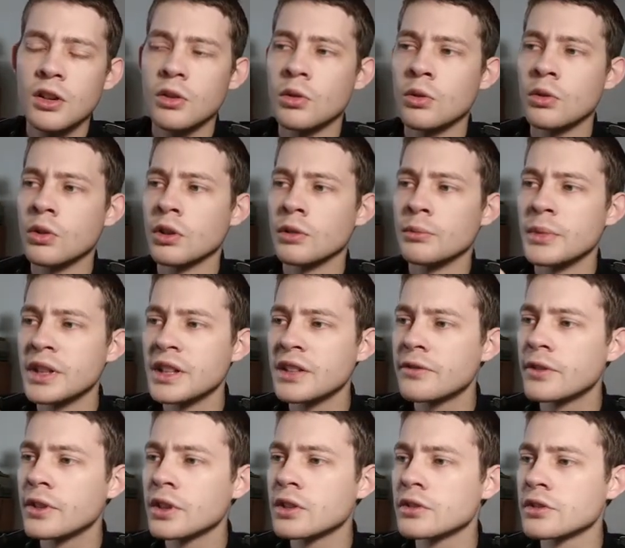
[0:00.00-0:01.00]
or
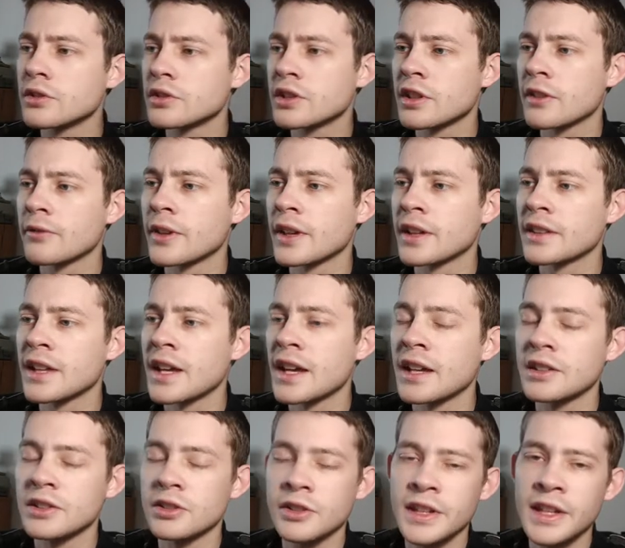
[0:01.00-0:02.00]
minifigures or stuff like
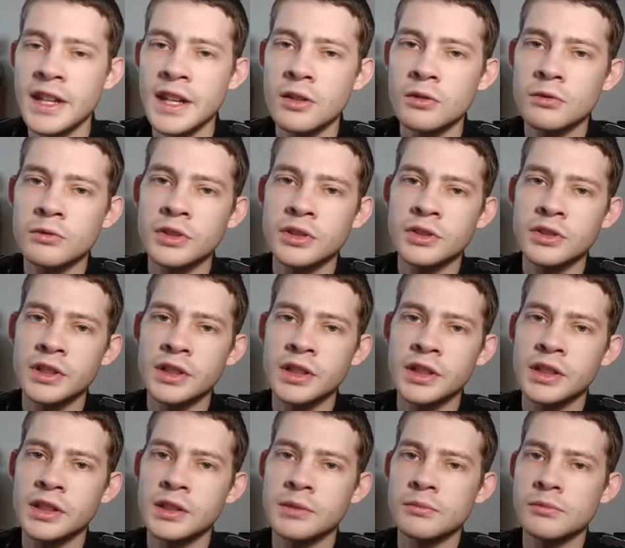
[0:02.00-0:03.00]
that, you can't
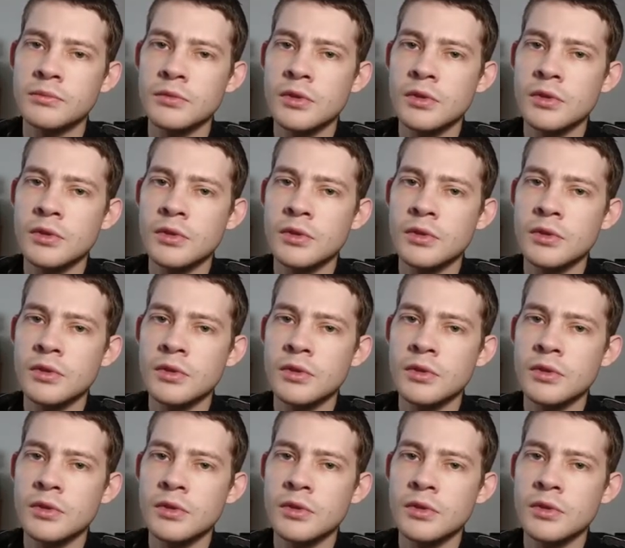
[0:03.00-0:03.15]
really